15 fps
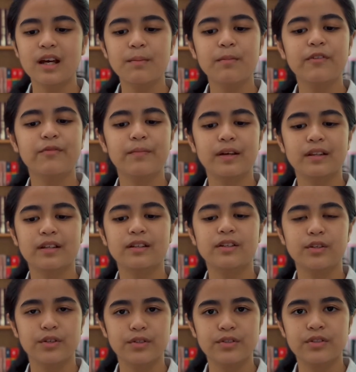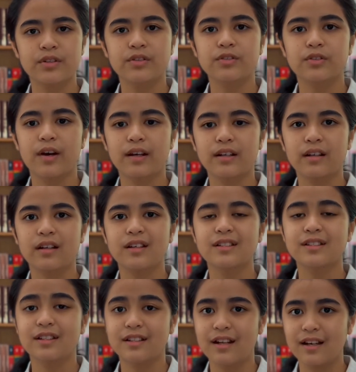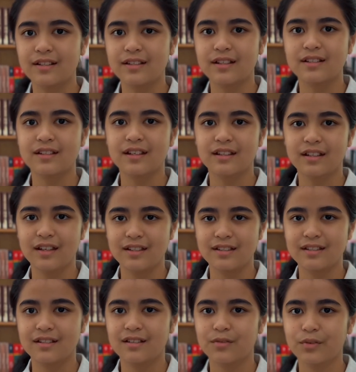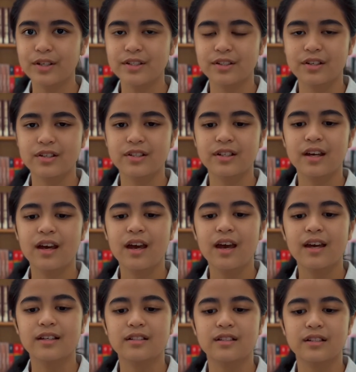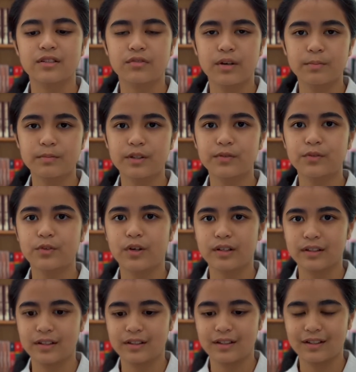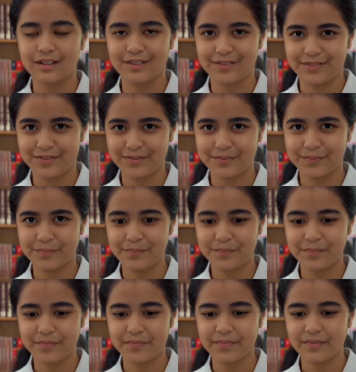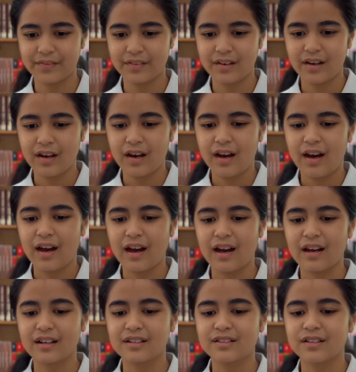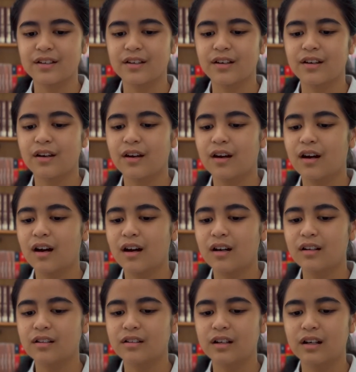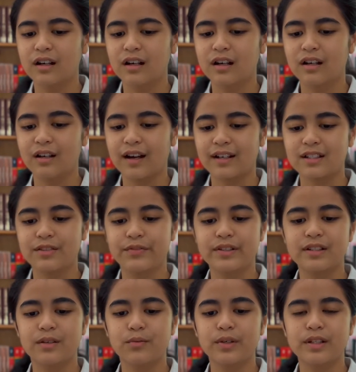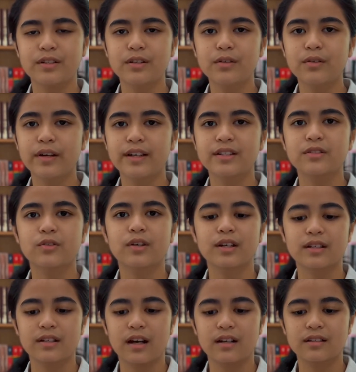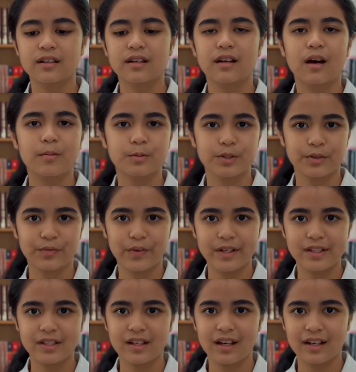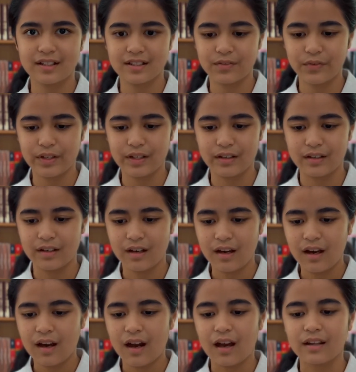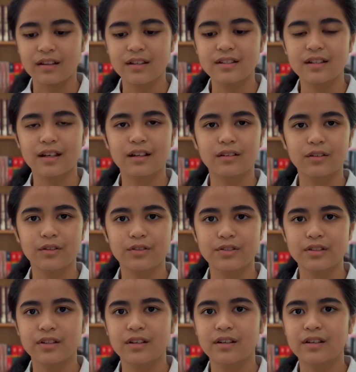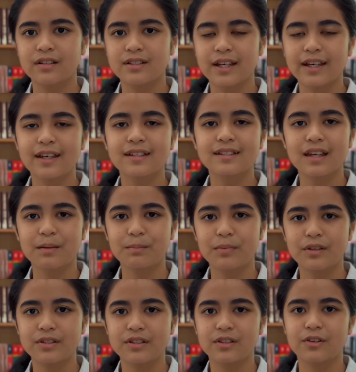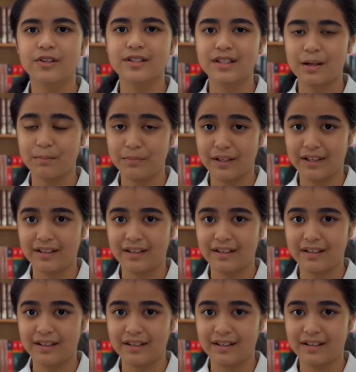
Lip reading: of method used to analyze the data in this research is descriptive quantitative. And the activity we do is to conduct an observation activity, and this includes taking samples or sampling.